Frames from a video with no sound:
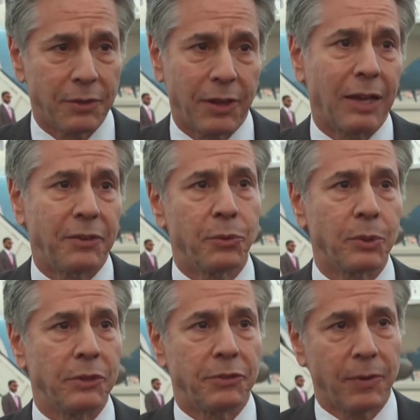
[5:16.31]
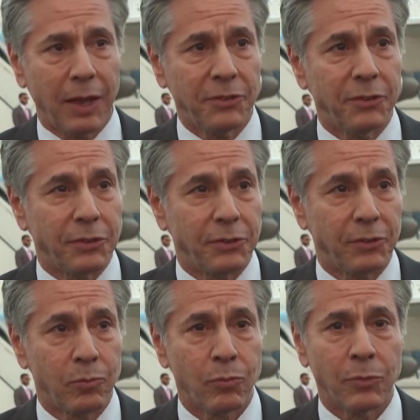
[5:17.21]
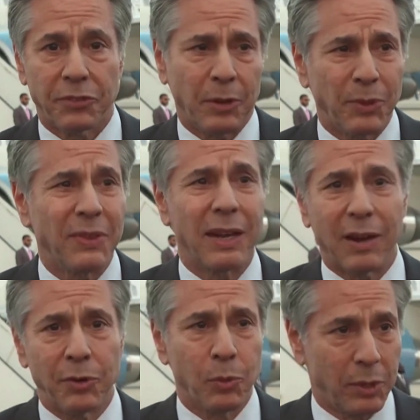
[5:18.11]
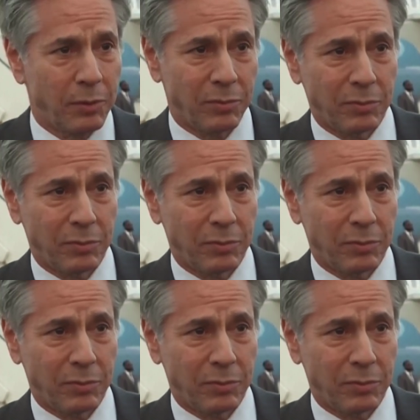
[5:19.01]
tied to the release of hostages, something that everyone,